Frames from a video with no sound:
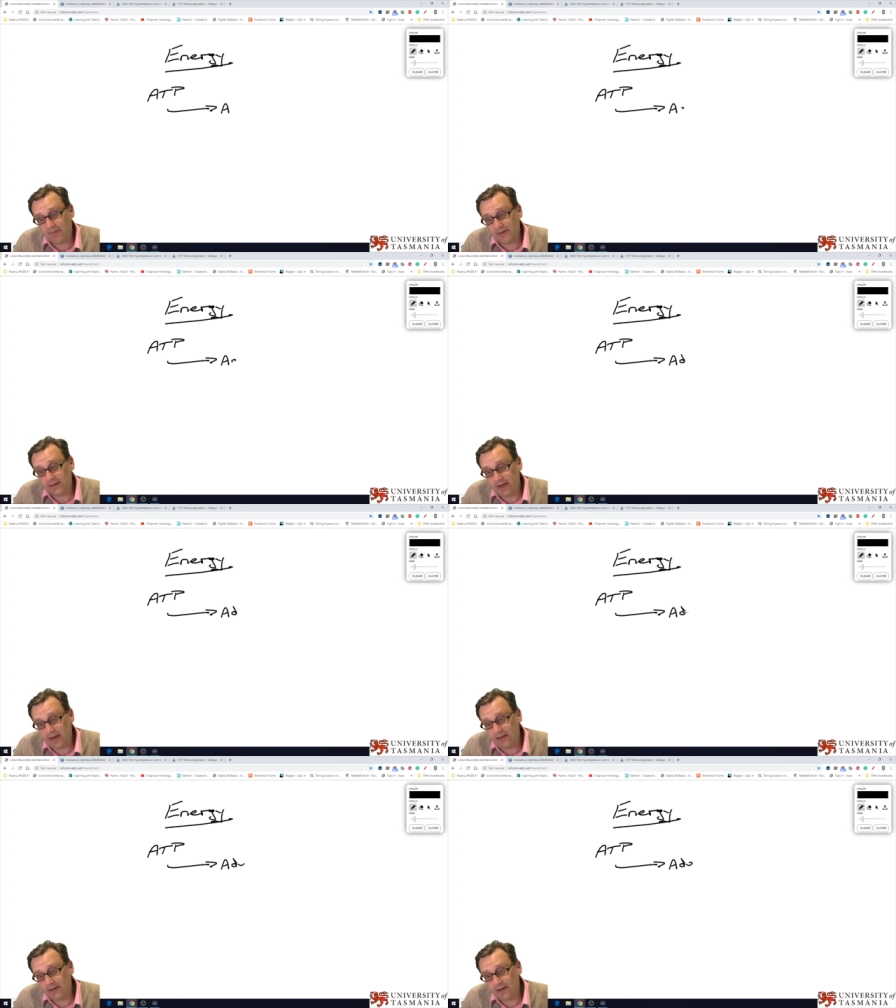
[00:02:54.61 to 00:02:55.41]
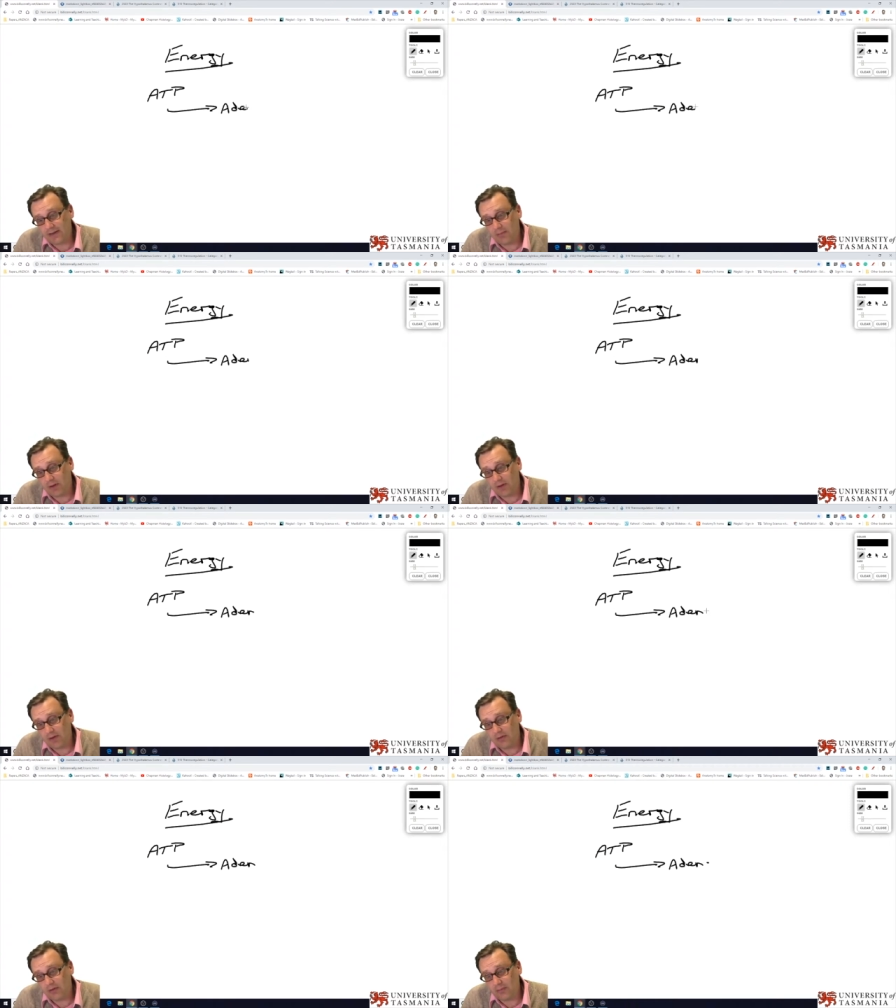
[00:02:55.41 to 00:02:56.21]
So we have this adenosine
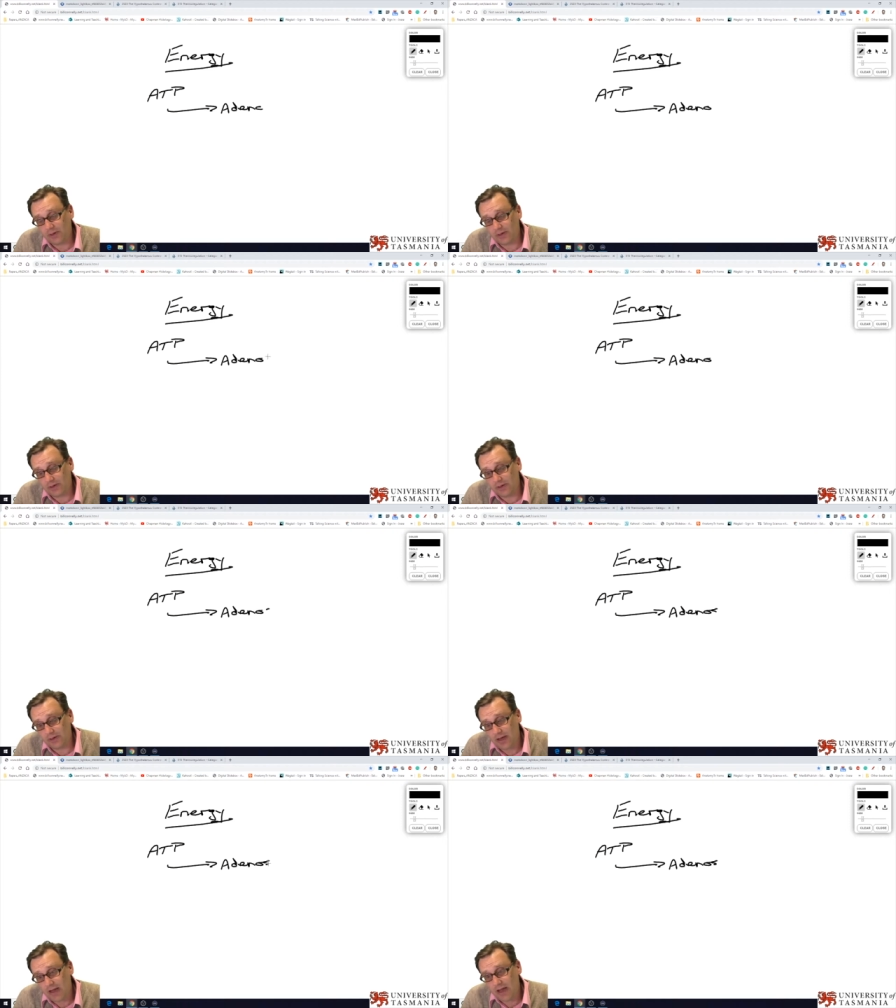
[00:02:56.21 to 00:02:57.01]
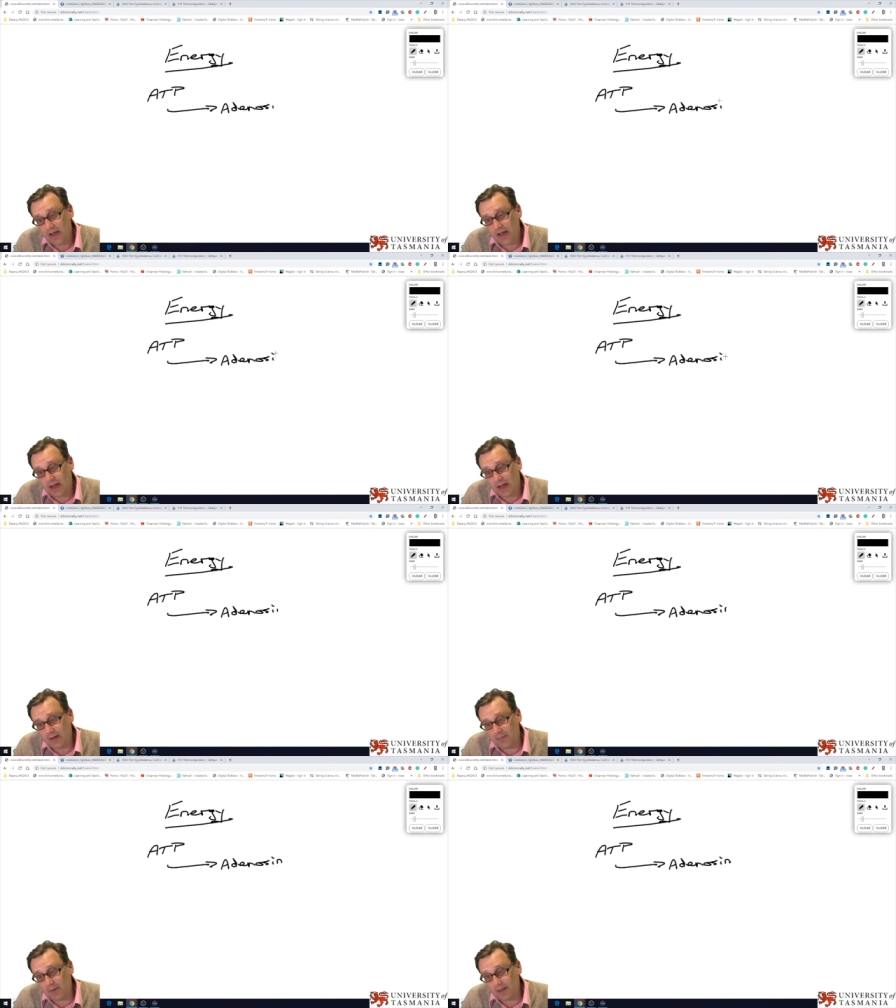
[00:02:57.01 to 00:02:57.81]
molecule, which is
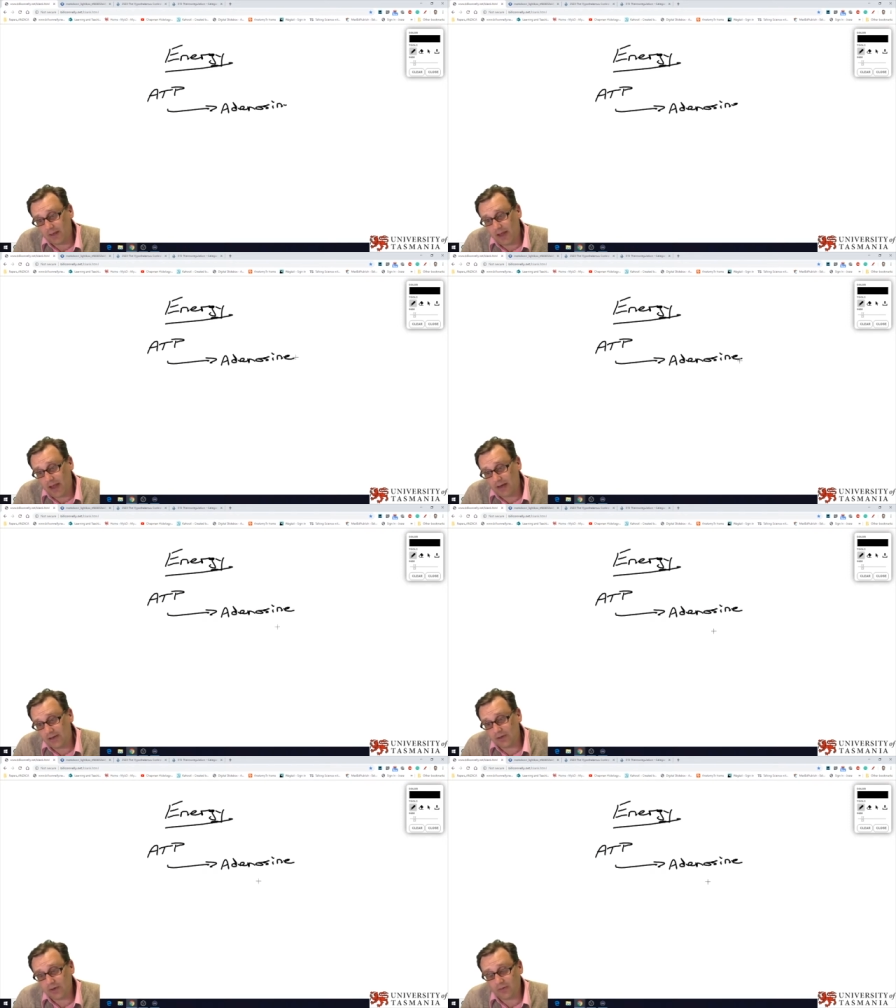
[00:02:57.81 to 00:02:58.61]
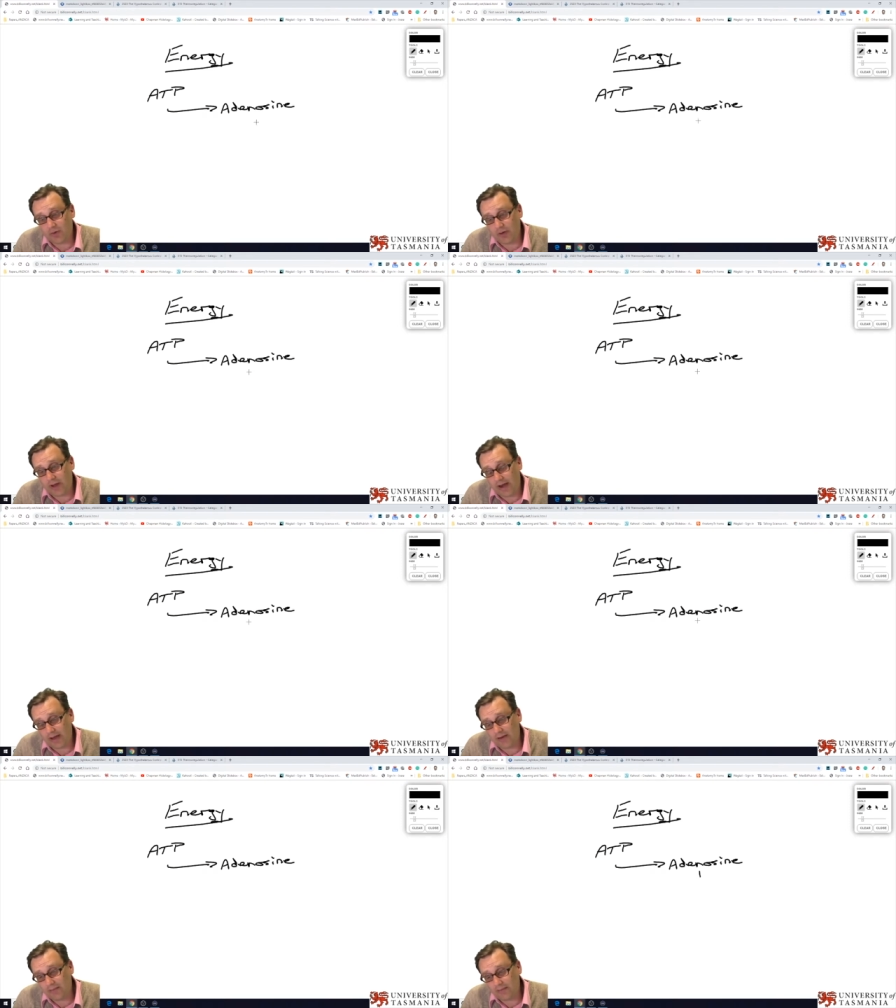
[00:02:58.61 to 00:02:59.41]
um, a larger sort of
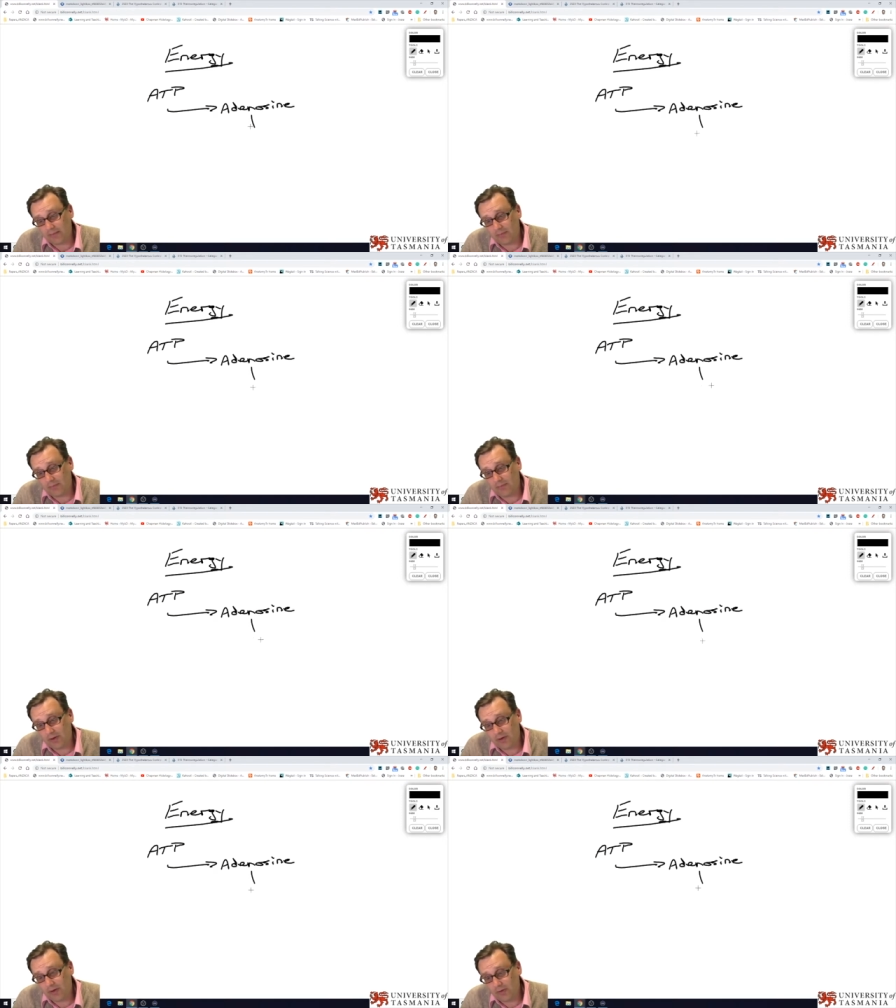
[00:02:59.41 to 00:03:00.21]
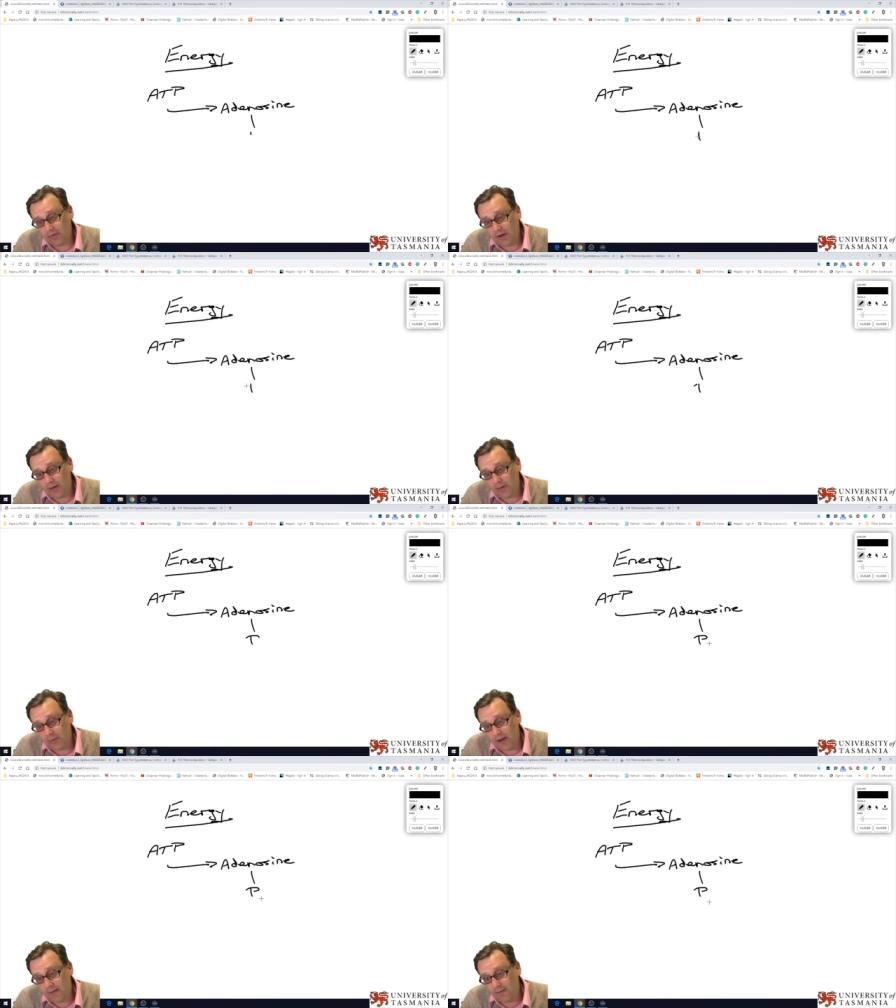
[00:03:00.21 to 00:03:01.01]
organic
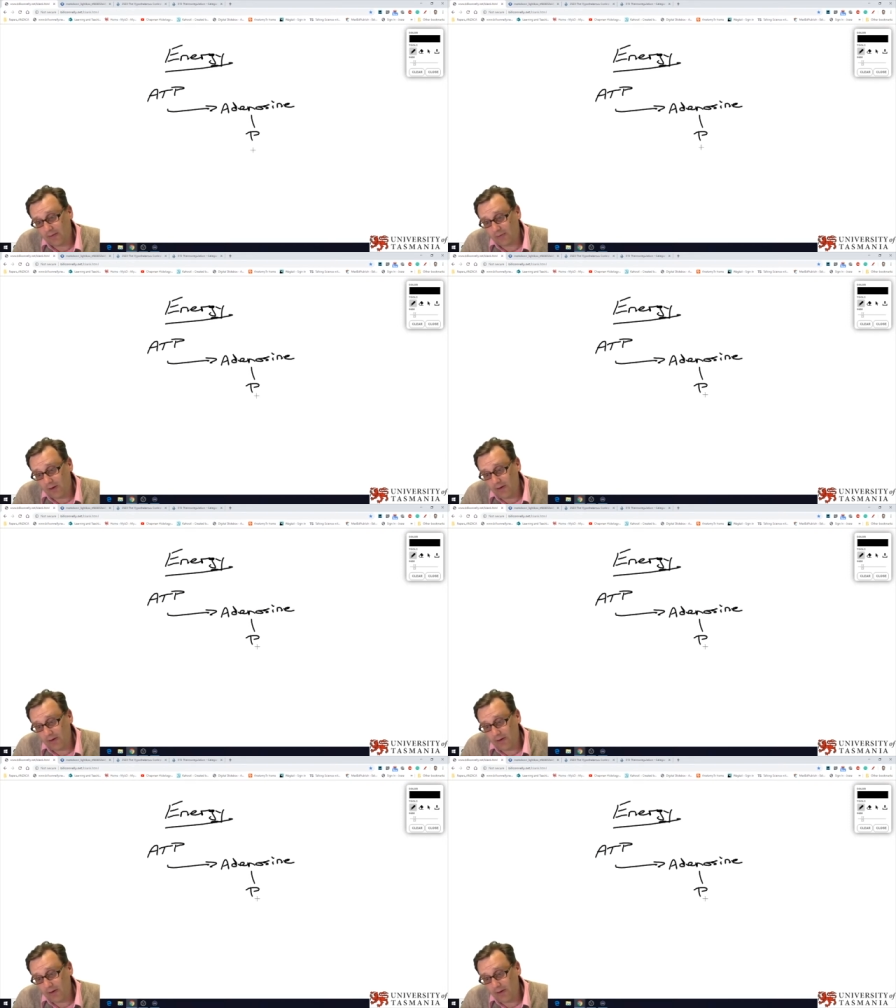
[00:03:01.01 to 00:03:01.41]
molecule, and then we have